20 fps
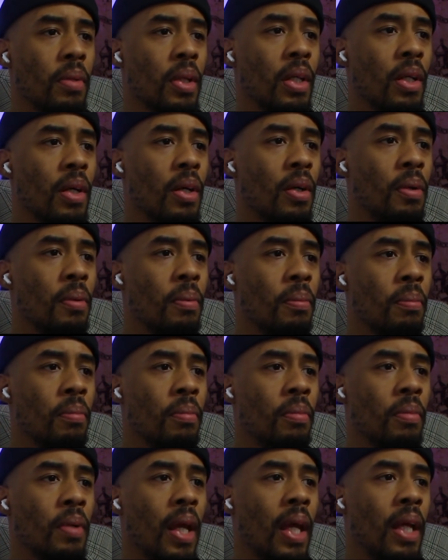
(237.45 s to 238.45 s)
you know,
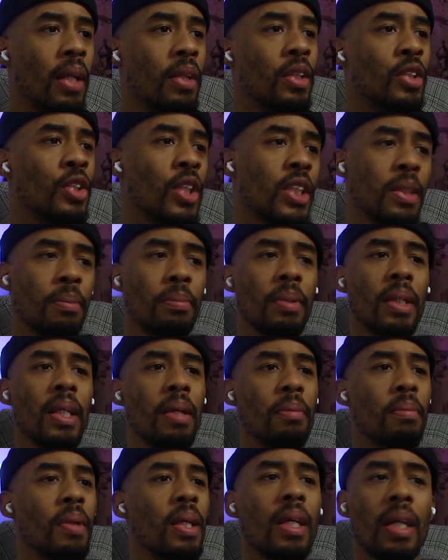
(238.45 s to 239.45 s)
and trust and
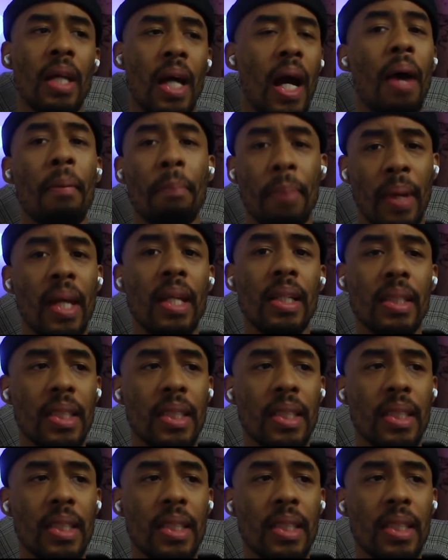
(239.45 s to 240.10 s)
believe me, I'm paying